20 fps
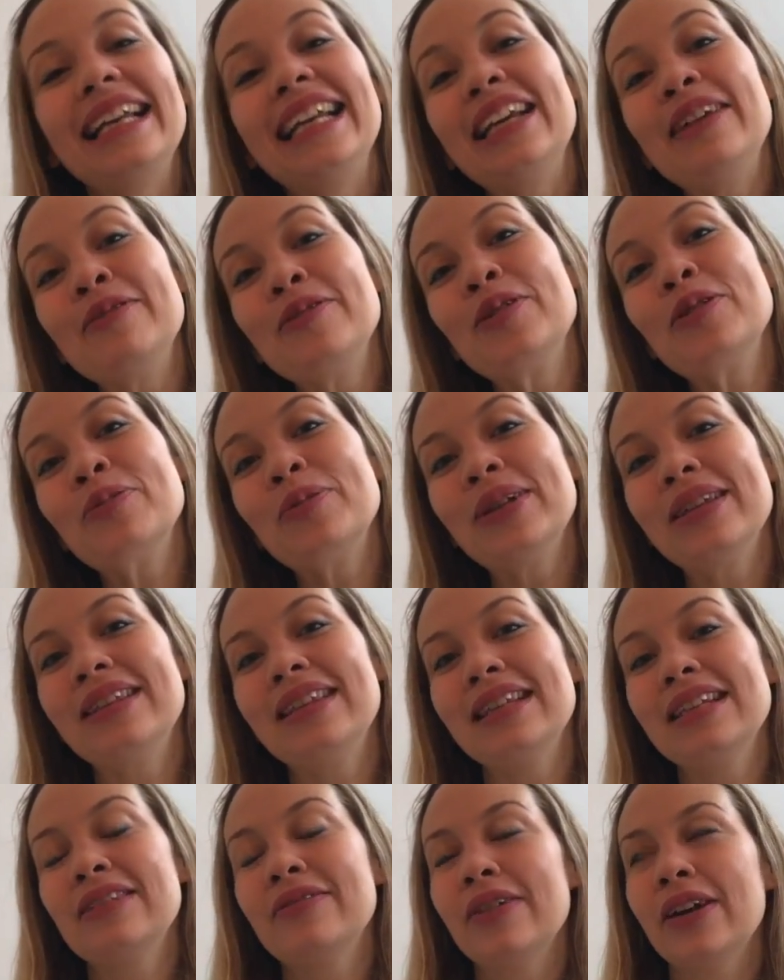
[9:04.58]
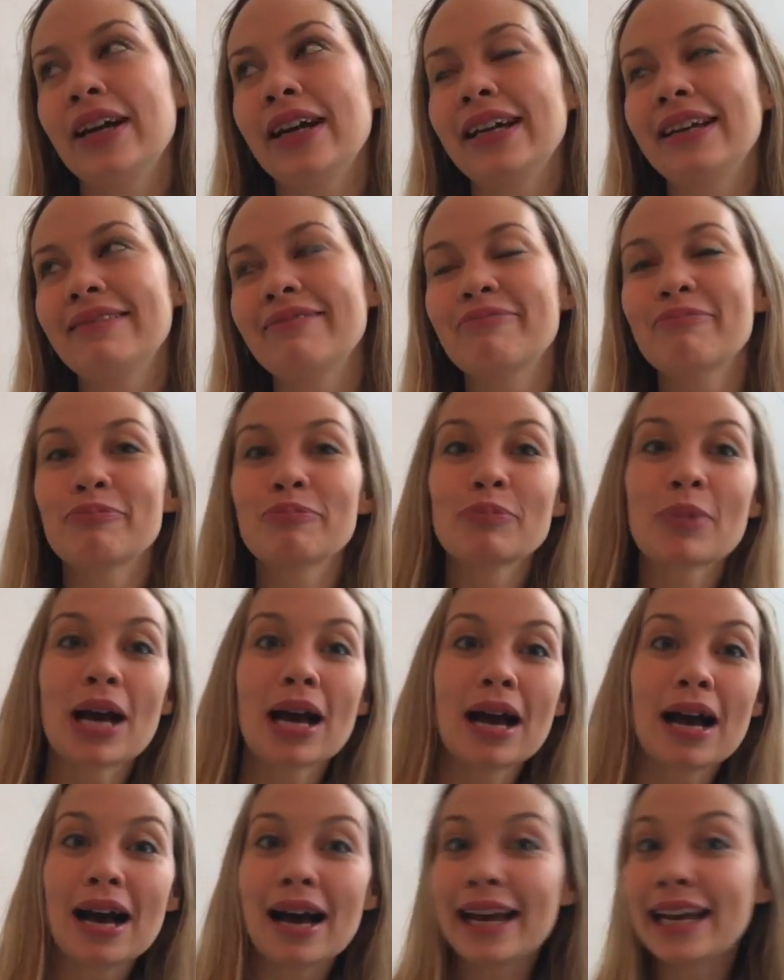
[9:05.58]
leave you with this very
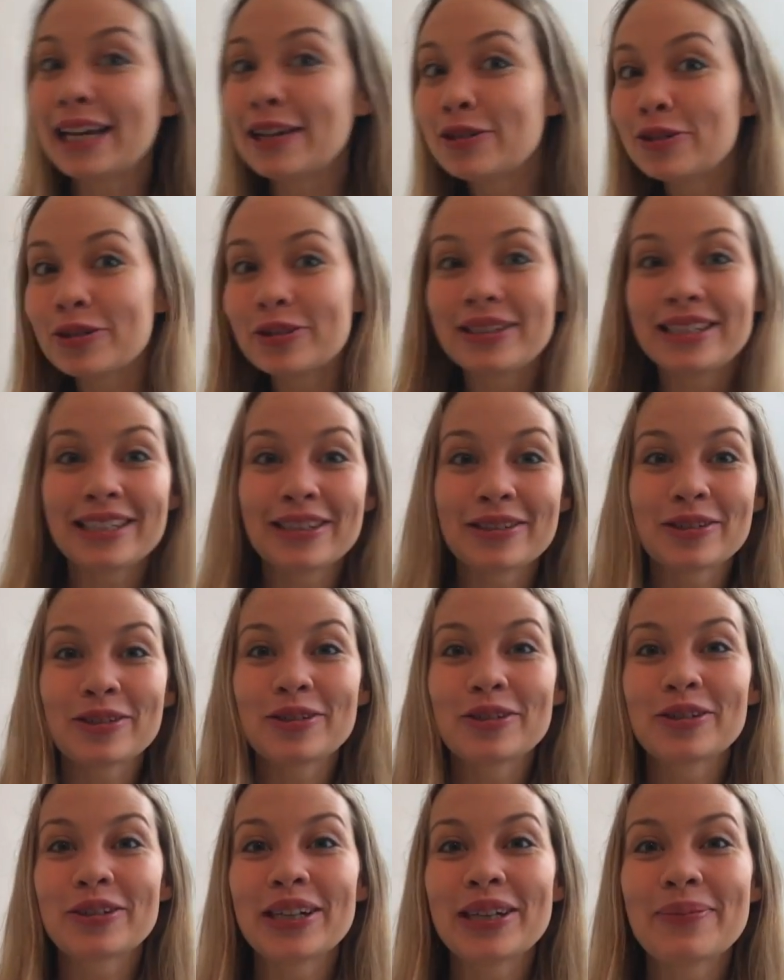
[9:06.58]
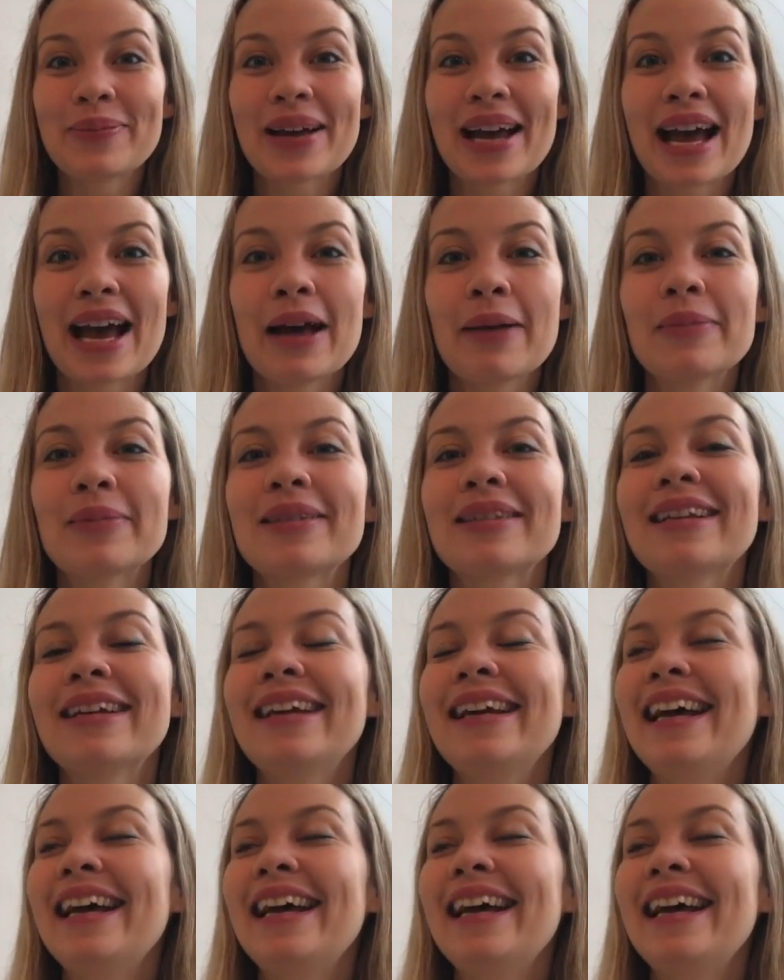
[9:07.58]
interesting story, perhaps.